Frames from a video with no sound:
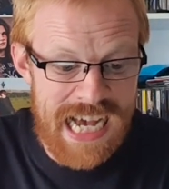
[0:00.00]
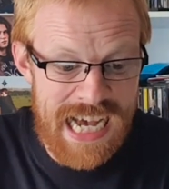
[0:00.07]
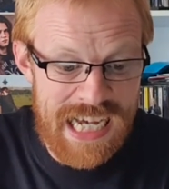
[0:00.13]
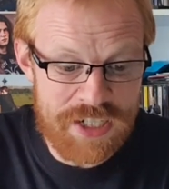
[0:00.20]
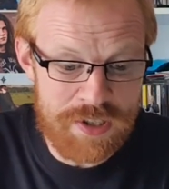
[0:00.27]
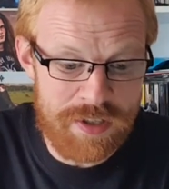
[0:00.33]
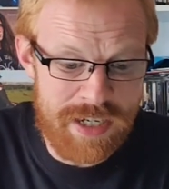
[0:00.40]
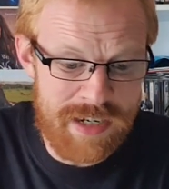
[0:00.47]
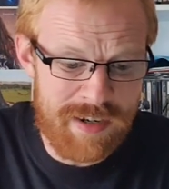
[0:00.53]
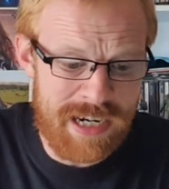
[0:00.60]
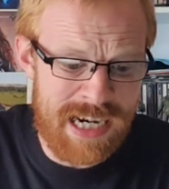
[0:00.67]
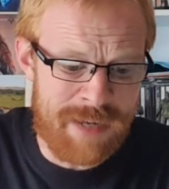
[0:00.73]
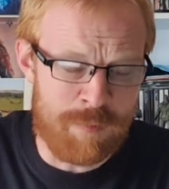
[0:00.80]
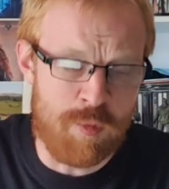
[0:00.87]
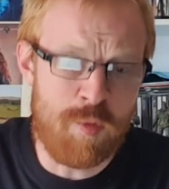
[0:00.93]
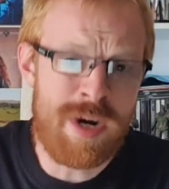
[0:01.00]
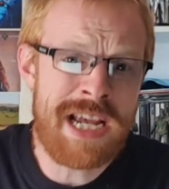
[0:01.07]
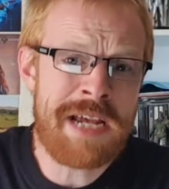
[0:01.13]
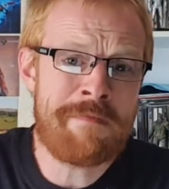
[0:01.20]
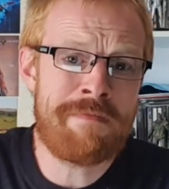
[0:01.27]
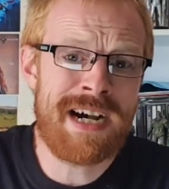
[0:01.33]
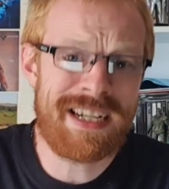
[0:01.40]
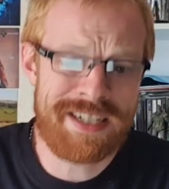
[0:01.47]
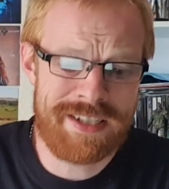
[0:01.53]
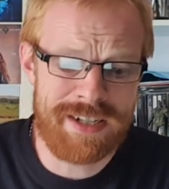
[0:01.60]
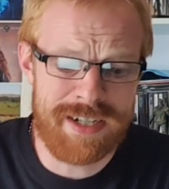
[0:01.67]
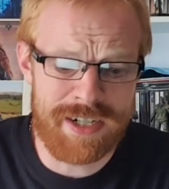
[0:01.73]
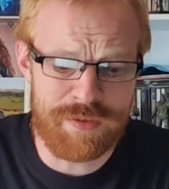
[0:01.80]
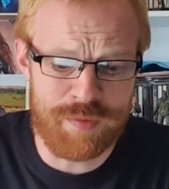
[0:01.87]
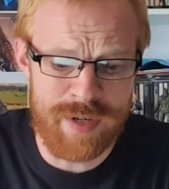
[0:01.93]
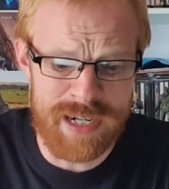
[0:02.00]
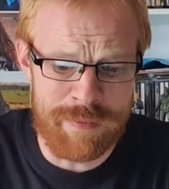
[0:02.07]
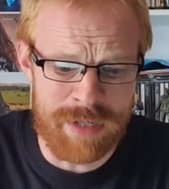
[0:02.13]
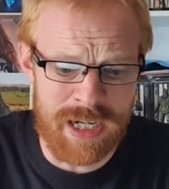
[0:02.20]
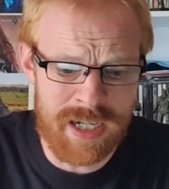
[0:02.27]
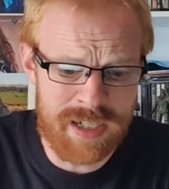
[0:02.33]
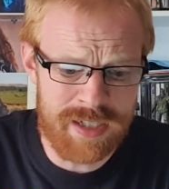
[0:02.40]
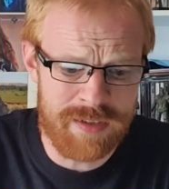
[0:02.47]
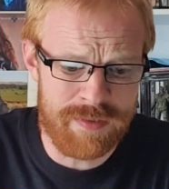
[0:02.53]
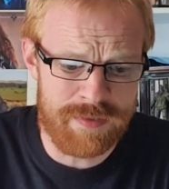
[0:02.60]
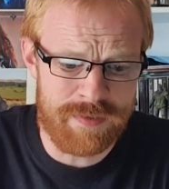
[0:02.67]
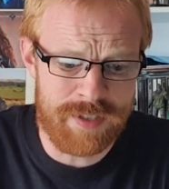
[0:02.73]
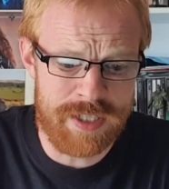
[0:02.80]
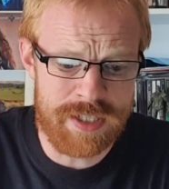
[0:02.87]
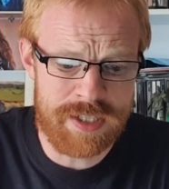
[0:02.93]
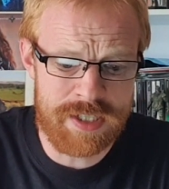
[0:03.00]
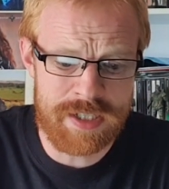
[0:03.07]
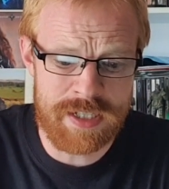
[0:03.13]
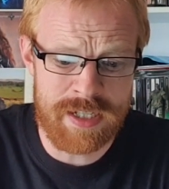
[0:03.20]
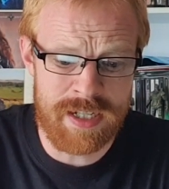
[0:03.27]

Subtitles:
So here I am, way past the halfway mark of this,